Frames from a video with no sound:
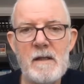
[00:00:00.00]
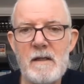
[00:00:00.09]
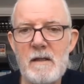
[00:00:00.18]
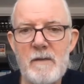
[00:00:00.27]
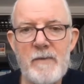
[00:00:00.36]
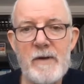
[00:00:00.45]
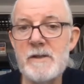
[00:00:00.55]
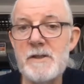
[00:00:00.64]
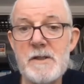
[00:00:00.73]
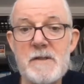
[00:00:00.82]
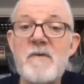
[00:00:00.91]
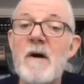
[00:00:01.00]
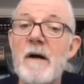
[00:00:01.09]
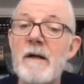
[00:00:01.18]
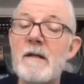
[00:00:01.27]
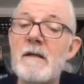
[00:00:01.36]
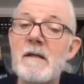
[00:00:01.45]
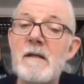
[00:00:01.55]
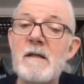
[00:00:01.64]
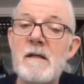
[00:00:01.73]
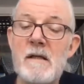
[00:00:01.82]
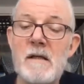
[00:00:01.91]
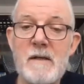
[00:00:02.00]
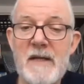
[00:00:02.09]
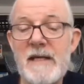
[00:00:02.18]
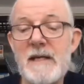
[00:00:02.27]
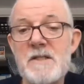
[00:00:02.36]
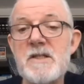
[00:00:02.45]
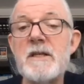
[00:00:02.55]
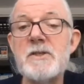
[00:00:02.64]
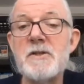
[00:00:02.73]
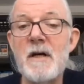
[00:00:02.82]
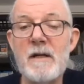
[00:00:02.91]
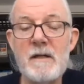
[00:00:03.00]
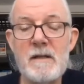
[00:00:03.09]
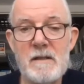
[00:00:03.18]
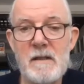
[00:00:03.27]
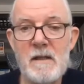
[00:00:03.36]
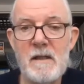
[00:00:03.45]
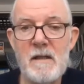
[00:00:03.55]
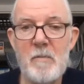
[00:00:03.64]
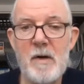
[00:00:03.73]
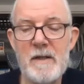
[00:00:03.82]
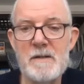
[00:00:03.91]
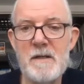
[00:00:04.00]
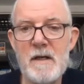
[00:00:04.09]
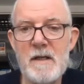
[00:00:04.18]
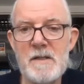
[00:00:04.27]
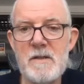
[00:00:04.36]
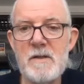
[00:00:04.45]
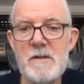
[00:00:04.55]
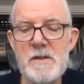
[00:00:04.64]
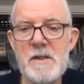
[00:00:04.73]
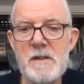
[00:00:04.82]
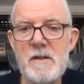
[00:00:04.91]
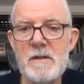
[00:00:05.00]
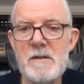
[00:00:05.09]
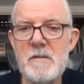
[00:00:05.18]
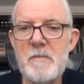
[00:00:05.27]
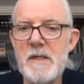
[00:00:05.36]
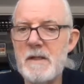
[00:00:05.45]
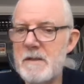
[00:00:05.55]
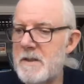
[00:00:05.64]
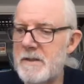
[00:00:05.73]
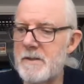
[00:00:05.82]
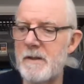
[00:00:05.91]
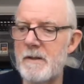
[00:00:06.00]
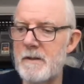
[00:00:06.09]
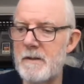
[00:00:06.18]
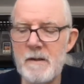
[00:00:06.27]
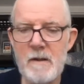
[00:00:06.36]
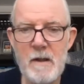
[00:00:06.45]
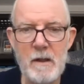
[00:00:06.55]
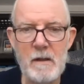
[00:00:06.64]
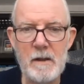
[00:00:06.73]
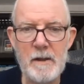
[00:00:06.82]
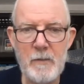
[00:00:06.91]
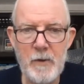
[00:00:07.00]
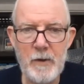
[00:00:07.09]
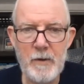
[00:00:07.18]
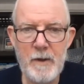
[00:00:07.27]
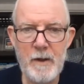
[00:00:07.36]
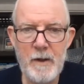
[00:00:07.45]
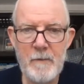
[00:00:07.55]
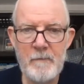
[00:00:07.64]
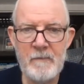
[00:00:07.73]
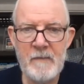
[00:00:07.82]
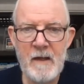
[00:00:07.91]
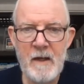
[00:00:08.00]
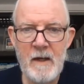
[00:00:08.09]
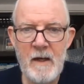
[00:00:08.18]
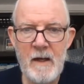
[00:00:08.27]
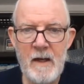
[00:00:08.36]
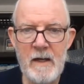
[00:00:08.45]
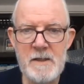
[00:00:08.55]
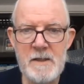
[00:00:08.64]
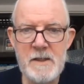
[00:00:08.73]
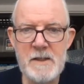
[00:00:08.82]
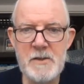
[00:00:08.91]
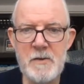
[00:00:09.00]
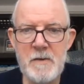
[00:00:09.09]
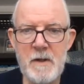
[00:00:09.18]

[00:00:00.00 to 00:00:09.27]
uh, they're just fine. Uh, they get sunshine, but uh, as long as, the, as long as the BNCs are, are clean, we're good. How does the distro